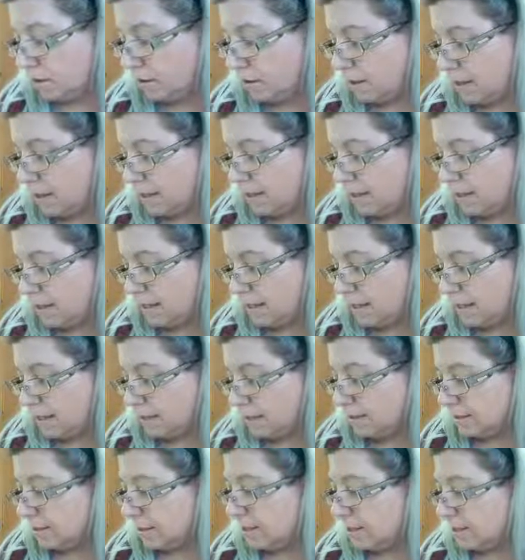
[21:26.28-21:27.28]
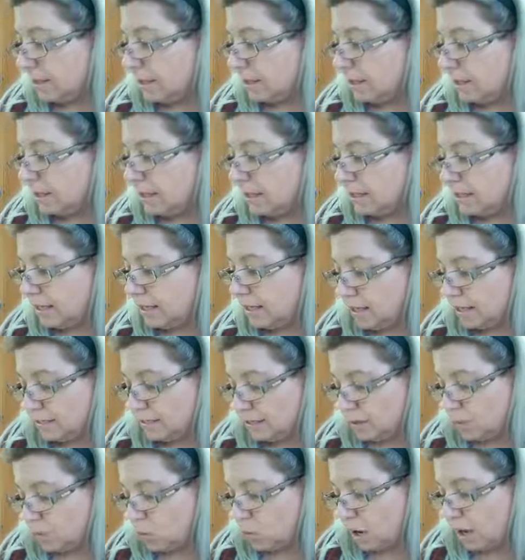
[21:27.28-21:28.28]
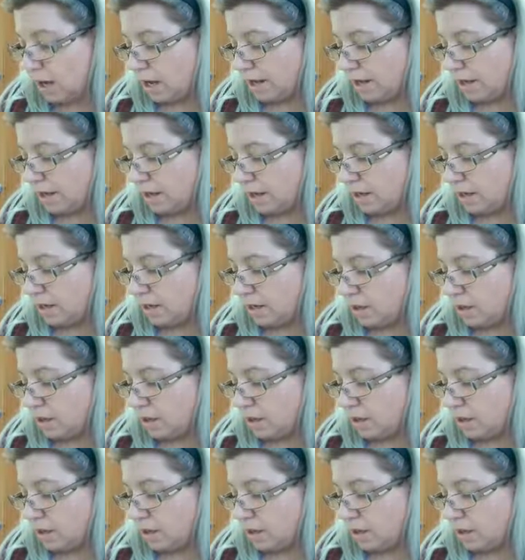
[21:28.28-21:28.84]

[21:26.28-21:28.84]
Right, the LCD is y